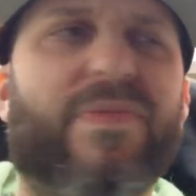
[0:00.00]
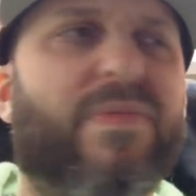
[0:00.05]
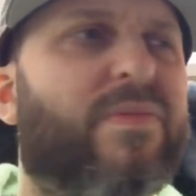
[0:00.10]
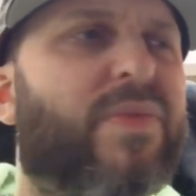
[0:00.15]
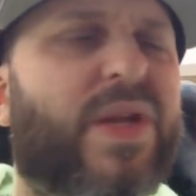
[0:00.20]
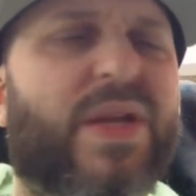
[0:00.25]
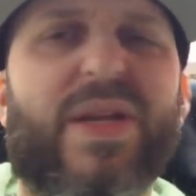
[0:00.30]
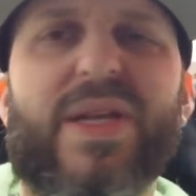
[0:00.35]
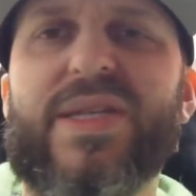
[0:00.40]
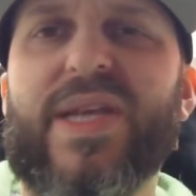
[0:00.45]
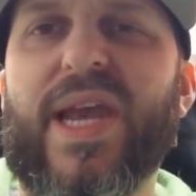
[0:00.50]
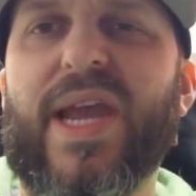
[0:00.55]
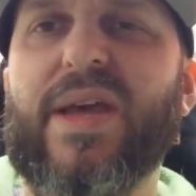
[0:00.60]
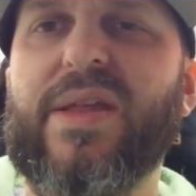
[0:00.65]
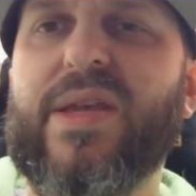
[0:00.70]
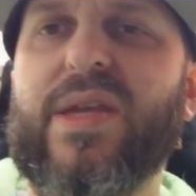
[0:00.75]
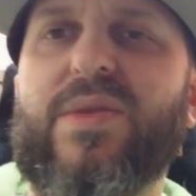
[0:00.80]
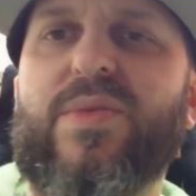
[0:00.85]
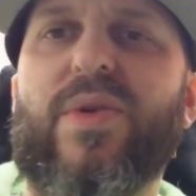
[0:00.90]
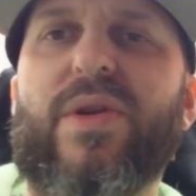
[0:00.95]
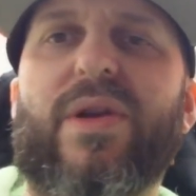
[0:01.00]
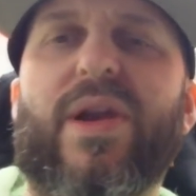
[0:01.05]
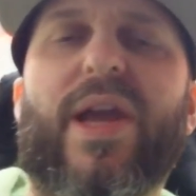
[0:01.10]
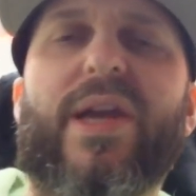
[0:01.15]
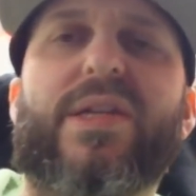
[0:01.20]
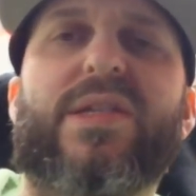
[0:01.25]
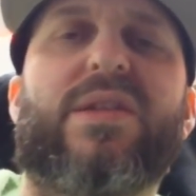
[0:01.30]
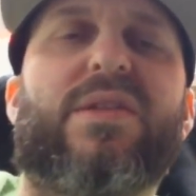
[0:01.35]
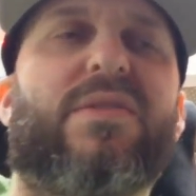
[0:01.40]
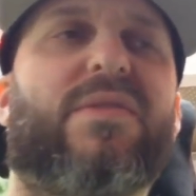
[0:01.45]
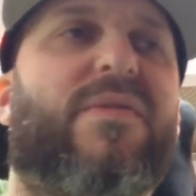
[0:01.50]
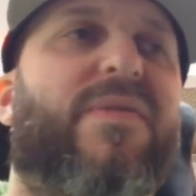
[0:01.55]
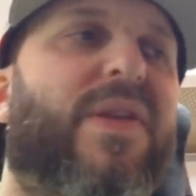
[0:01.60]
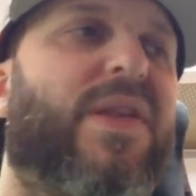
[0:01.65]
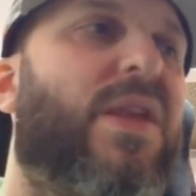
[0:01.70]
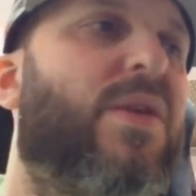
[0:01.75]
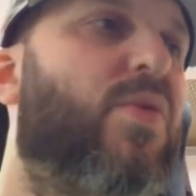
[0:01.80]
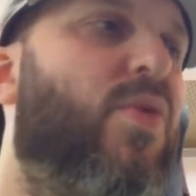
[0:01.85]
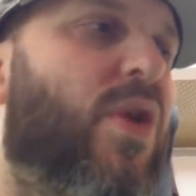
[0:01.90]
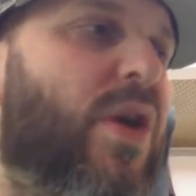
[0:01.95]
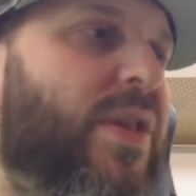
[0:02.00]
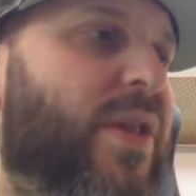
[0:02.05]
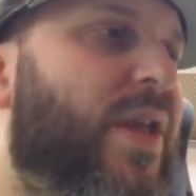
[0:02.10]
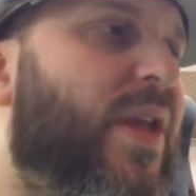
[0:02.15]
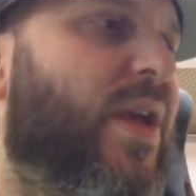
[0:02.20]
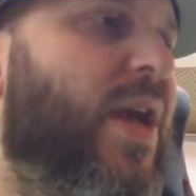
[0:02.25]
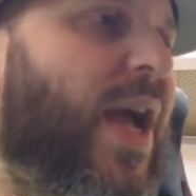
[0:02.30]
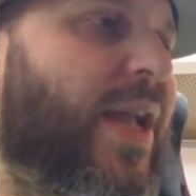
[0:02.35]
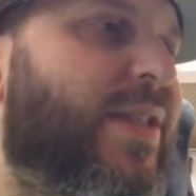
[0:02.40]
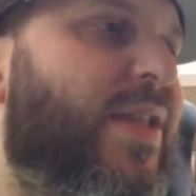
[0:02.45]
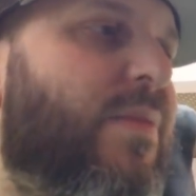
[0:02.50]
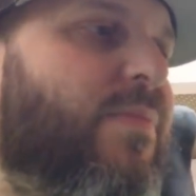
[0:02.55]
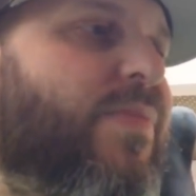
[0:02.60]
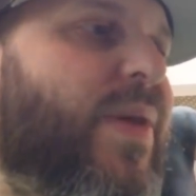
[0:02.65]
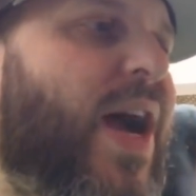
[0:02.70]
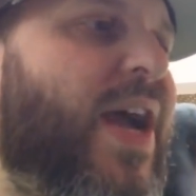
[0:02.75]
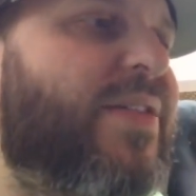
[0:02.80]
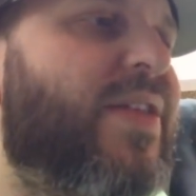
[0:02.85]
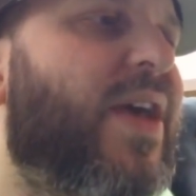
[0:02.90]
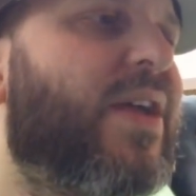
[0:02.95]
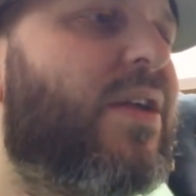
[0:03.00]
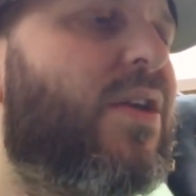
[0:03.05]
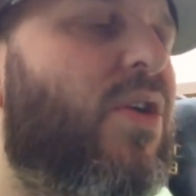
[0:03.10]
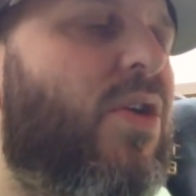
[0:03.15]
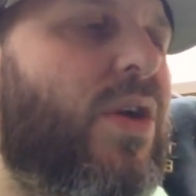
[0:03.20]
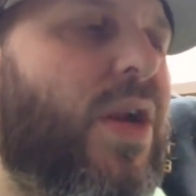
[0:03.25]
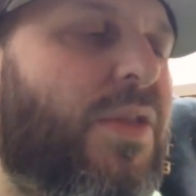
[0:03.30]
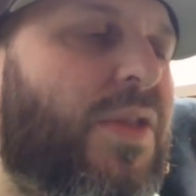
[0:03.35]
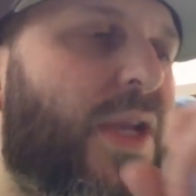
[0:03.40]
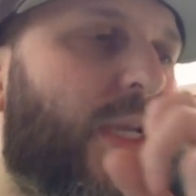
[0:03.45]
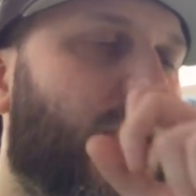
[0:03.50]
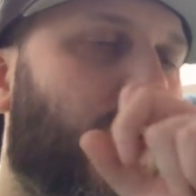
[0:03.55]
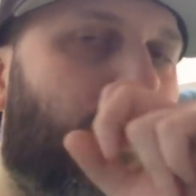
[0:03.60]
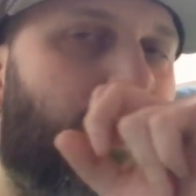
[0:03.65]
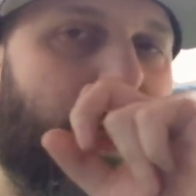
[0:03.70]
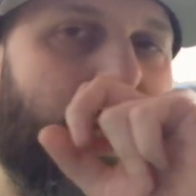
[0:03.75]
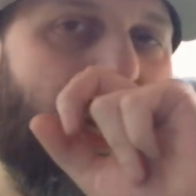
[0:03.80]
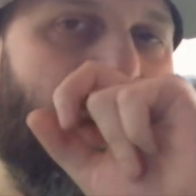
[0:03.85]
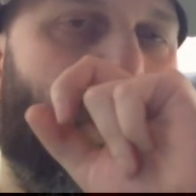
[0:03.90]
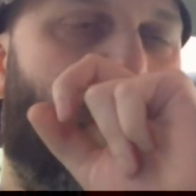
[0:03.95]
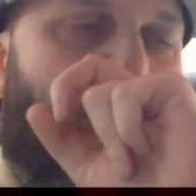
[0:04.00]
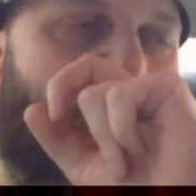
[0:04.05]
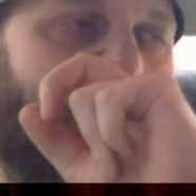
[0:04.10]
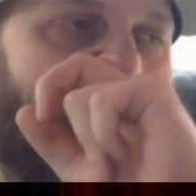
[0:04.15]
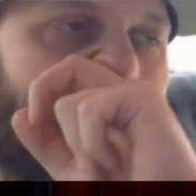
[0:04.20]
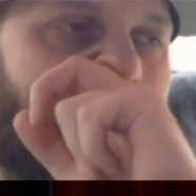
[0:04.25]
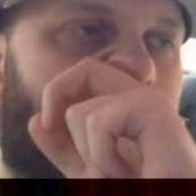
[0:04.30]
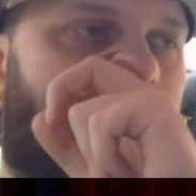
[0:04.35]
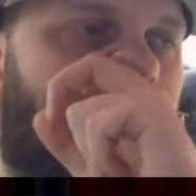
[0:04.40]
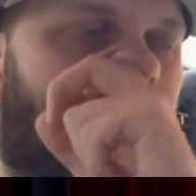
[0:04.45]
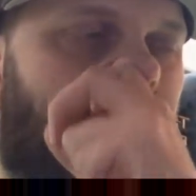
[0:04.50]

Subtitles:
But it is an Alienware X51. I did buy that card. I think it's a PNY.